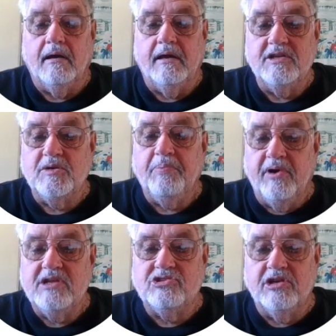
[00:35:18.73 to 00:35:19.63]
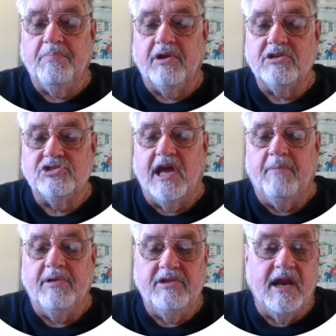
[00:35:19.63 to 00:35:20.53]
It's a pretty simple
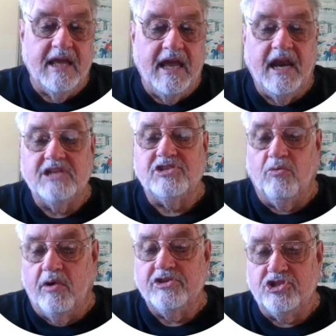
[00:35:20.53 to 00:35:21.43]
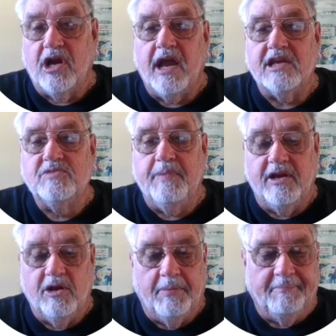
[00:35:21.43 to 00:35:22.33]
design, but then again, it's a one-shot
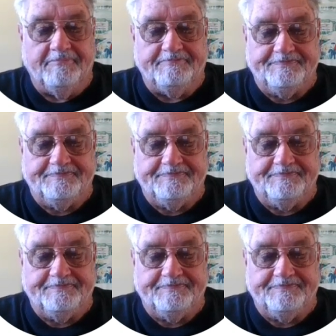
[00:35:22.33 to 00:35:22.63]
expendable.